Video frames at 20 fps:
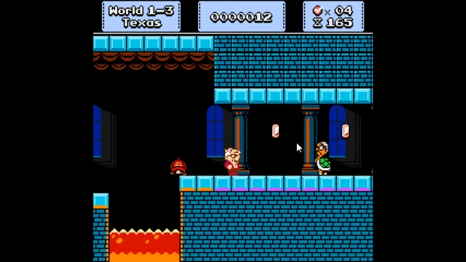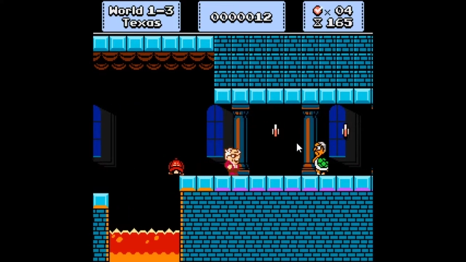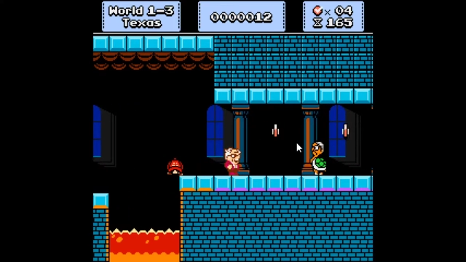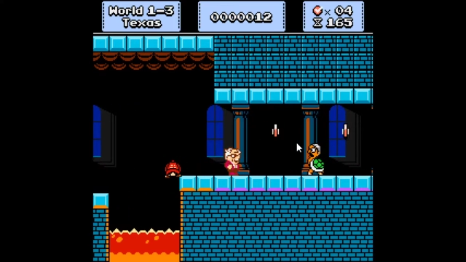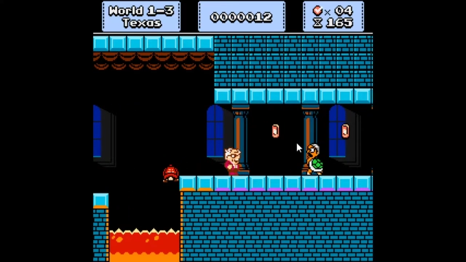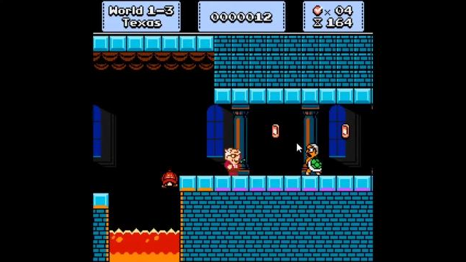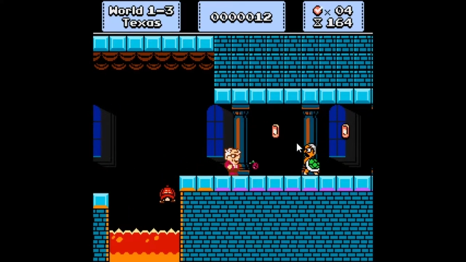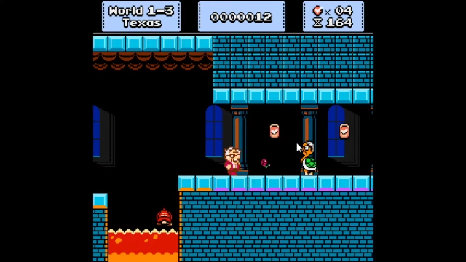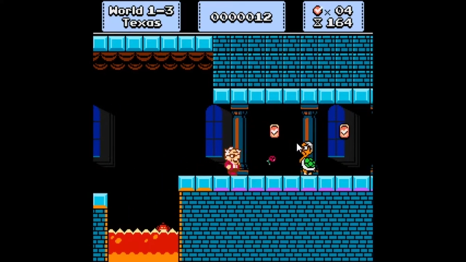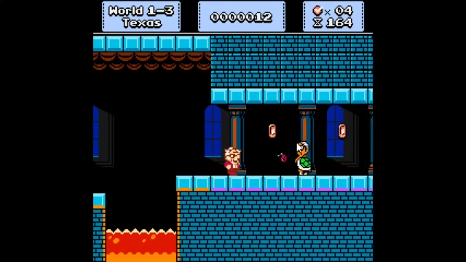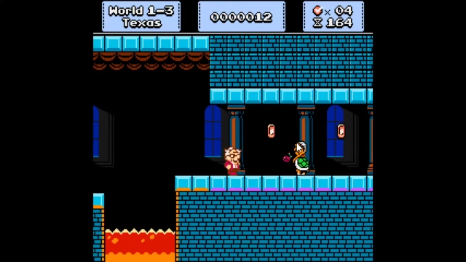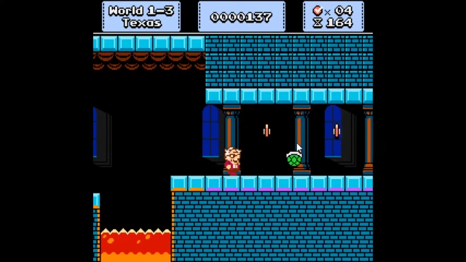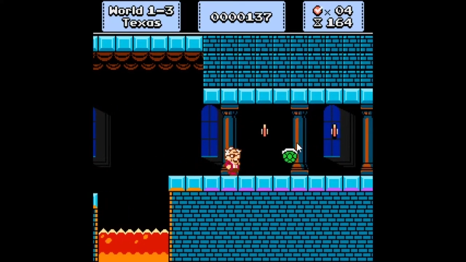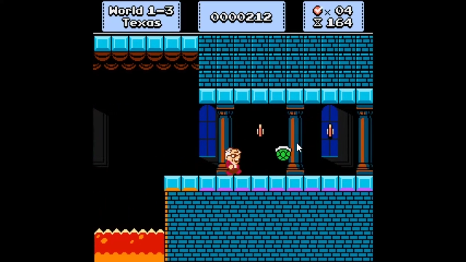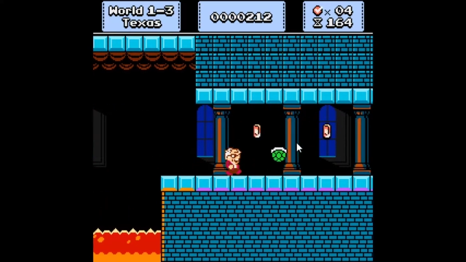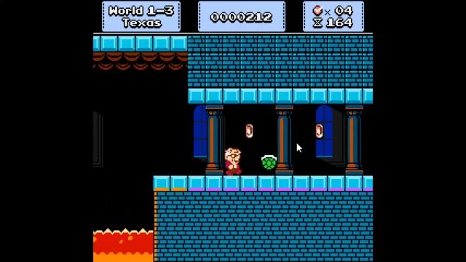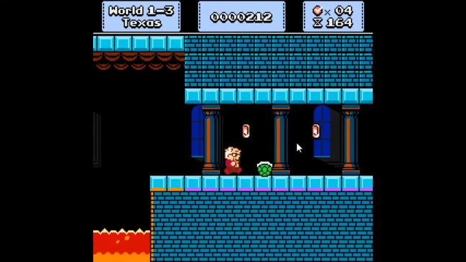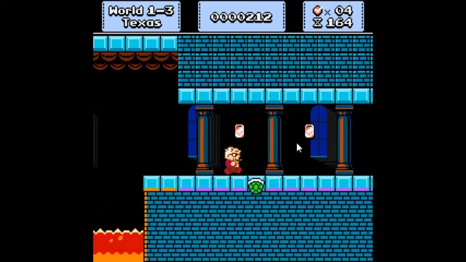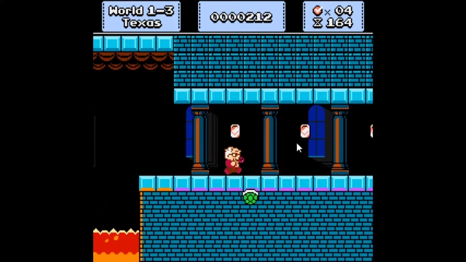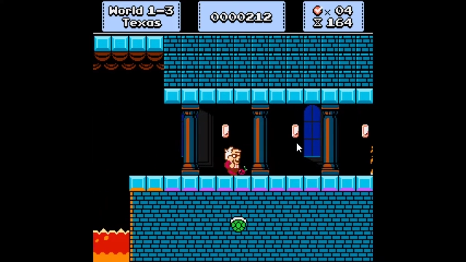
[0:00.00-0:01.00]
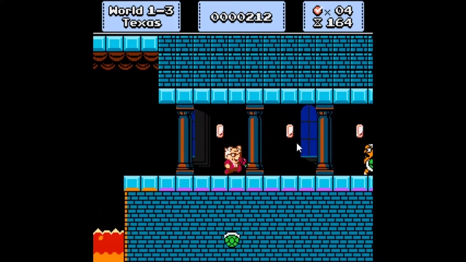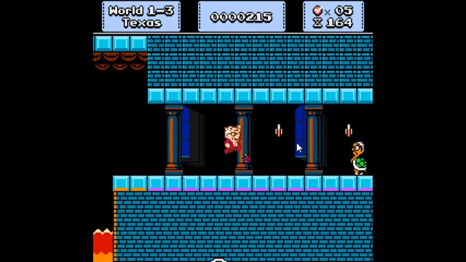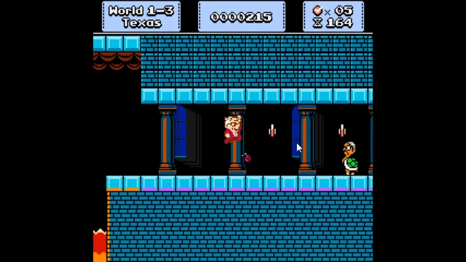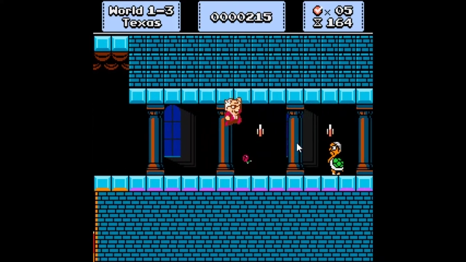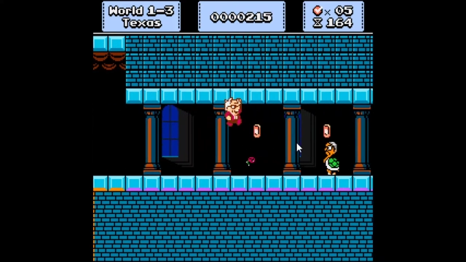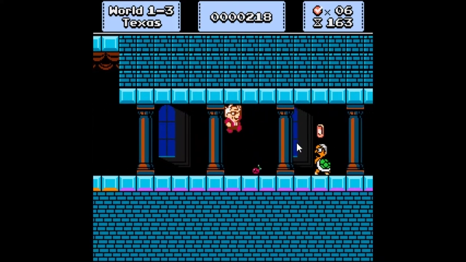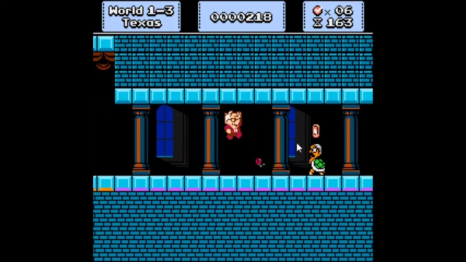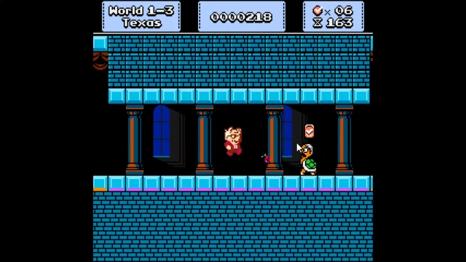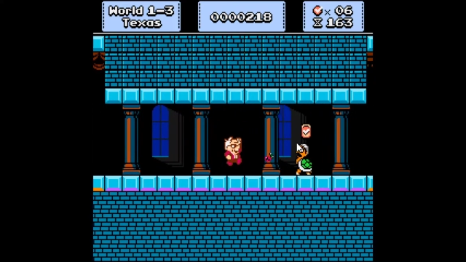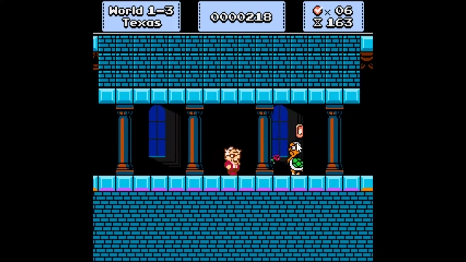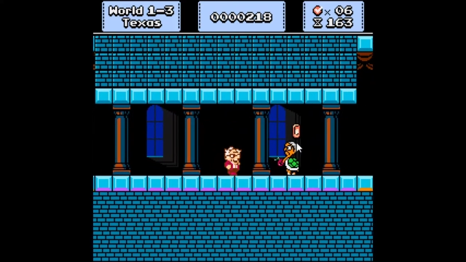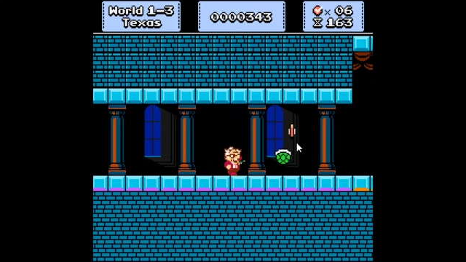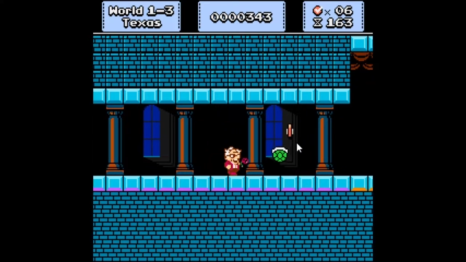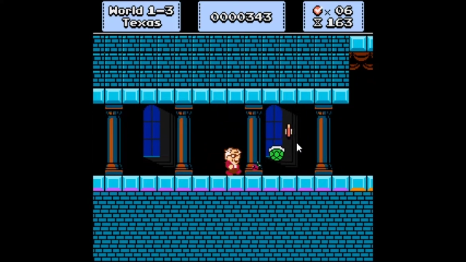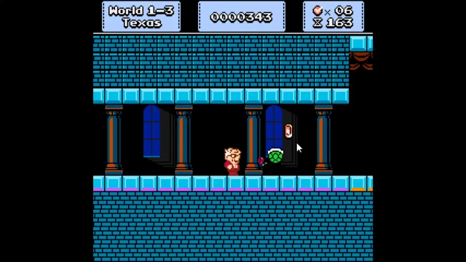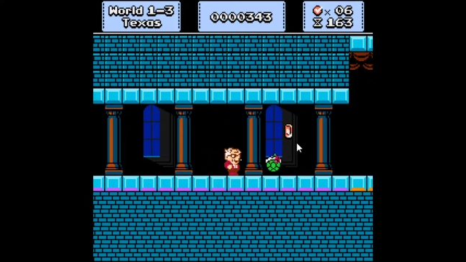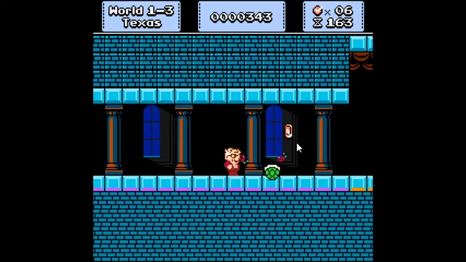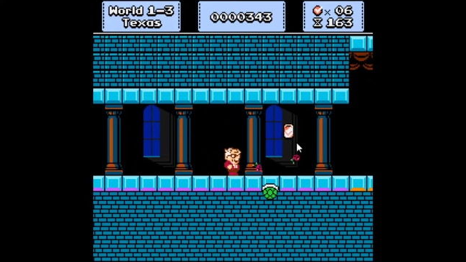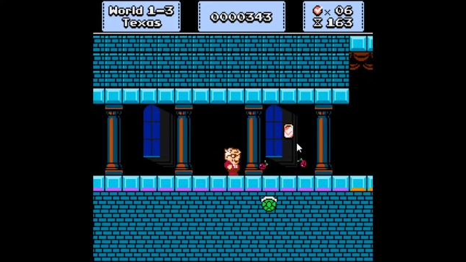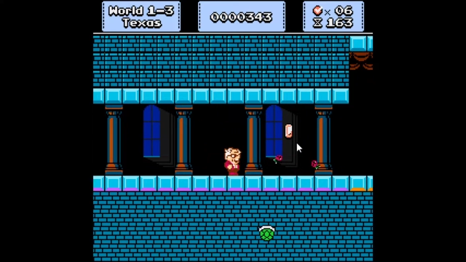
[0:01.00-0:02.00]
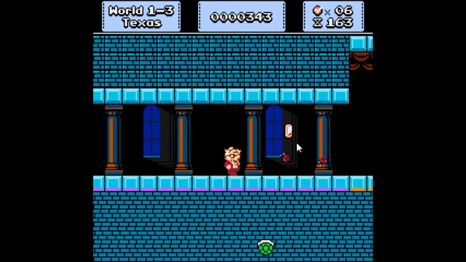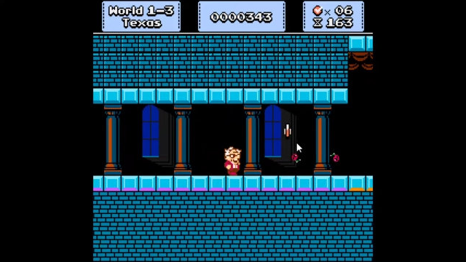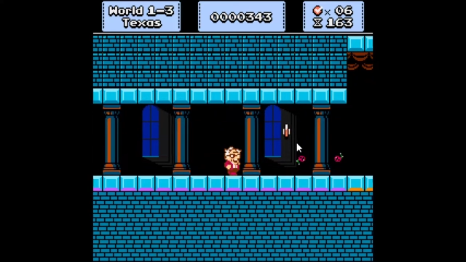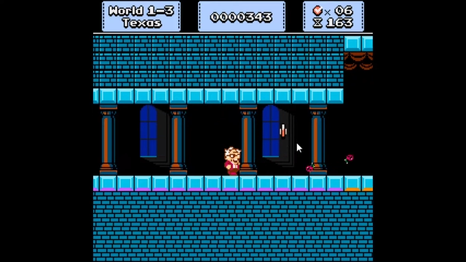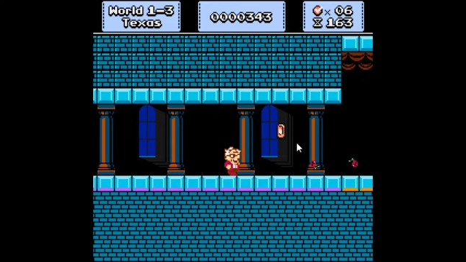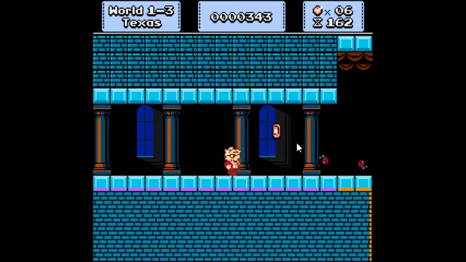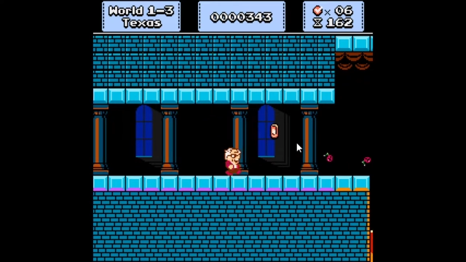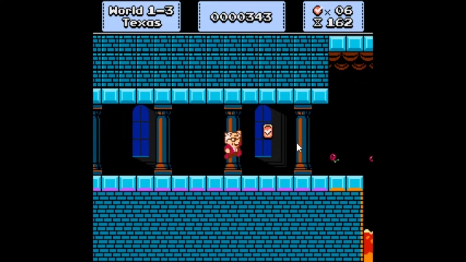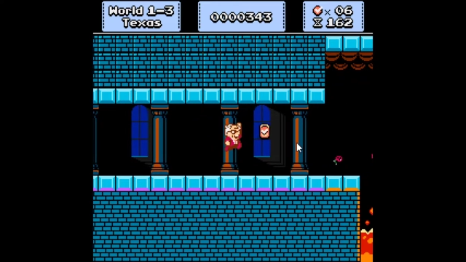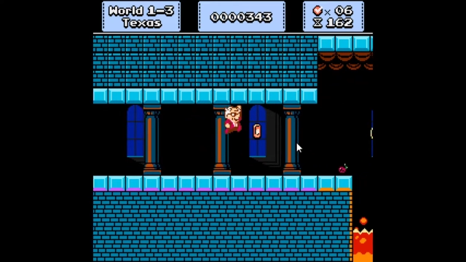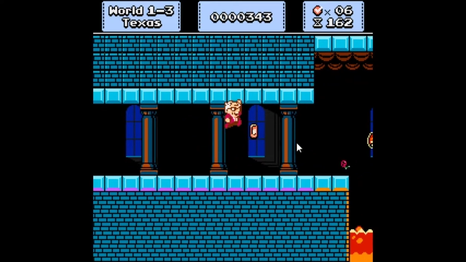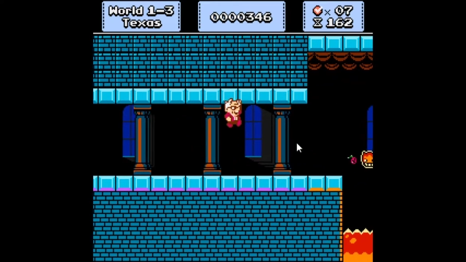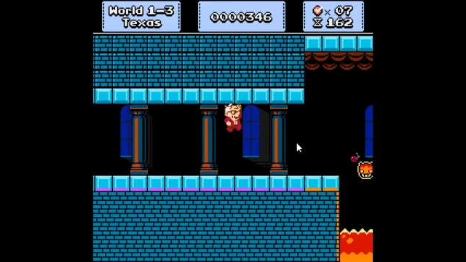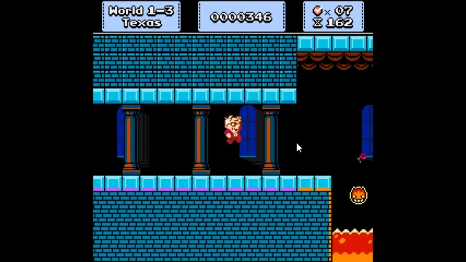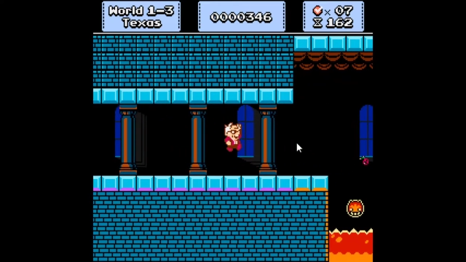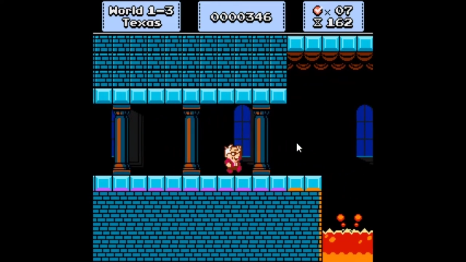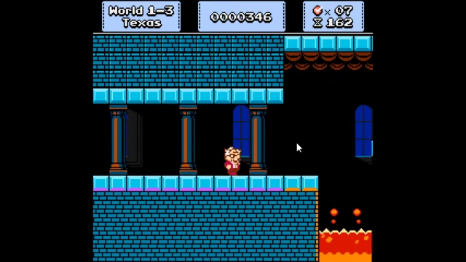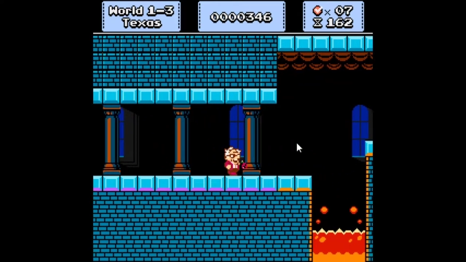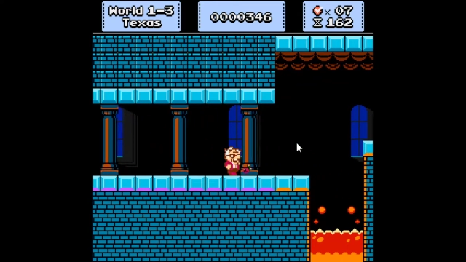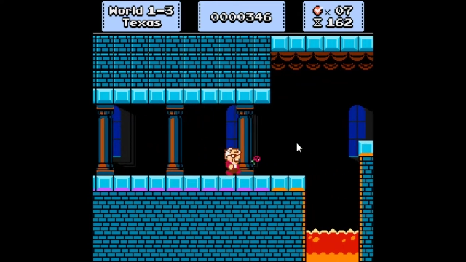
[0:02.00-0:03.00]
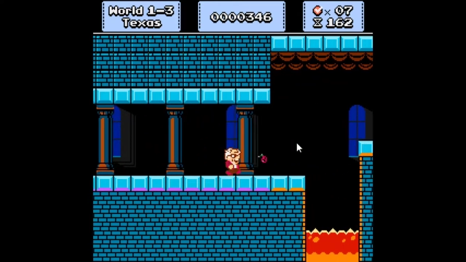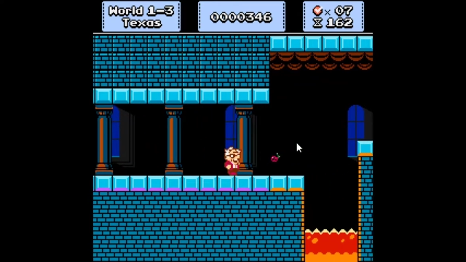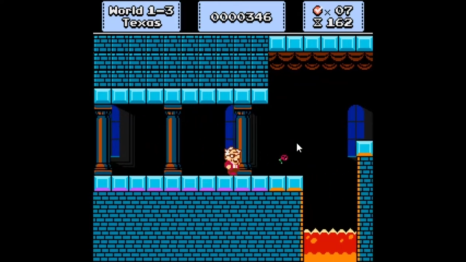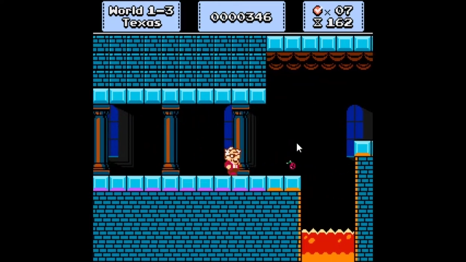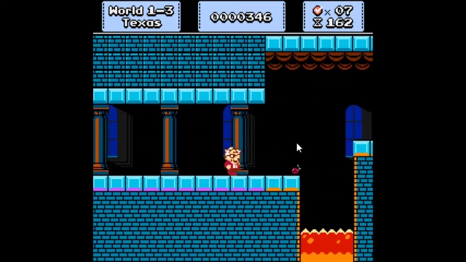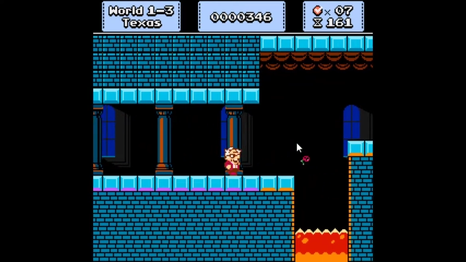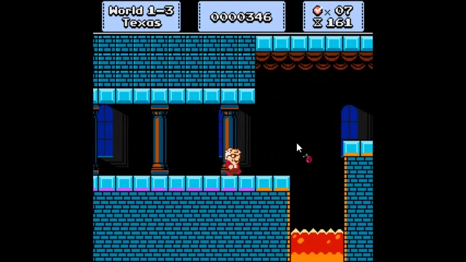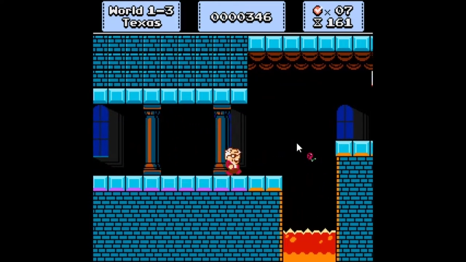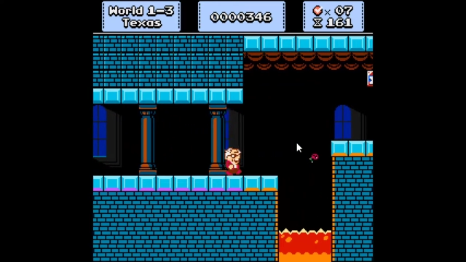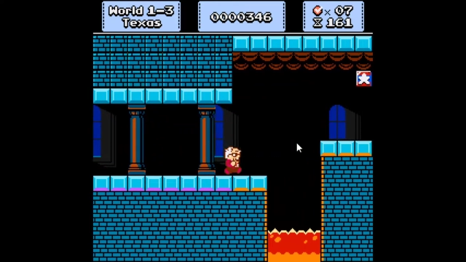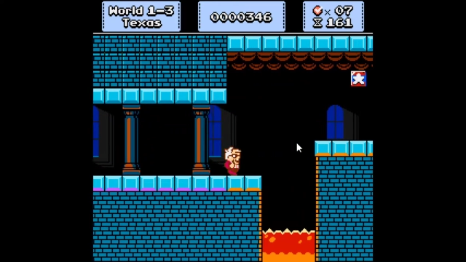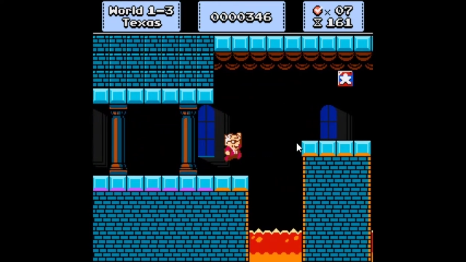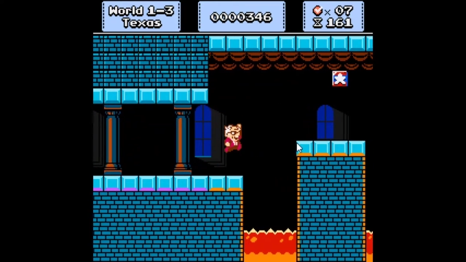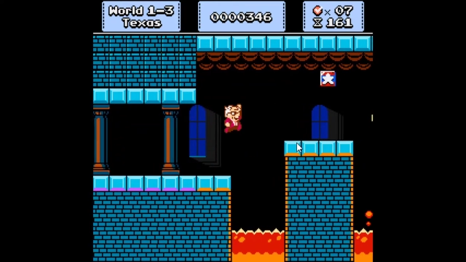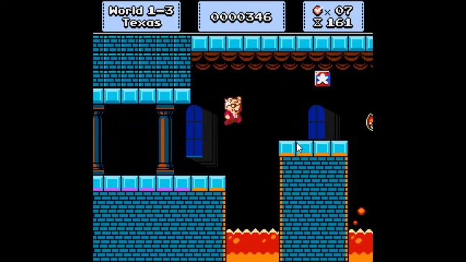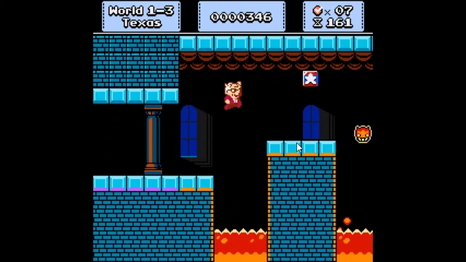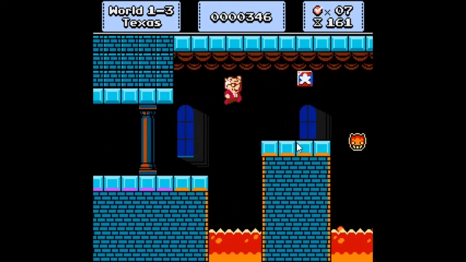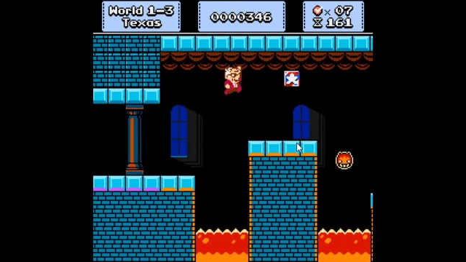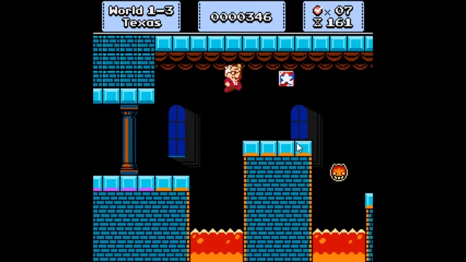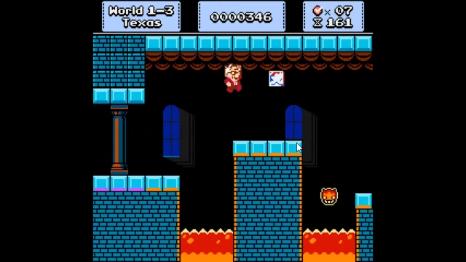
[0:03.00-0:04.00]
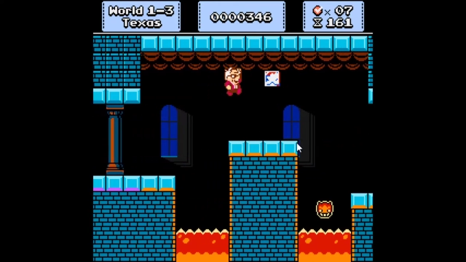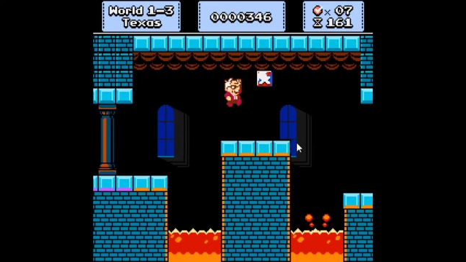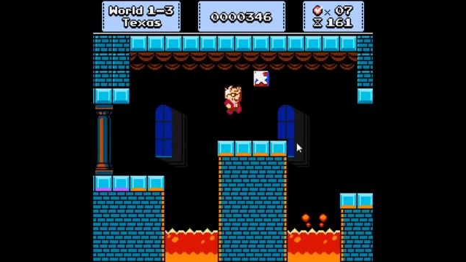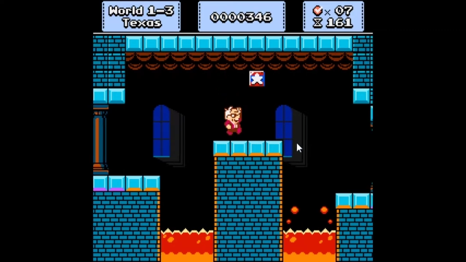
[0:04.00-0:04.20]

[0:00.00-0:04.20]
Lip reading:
Nobody's mouth can be seen.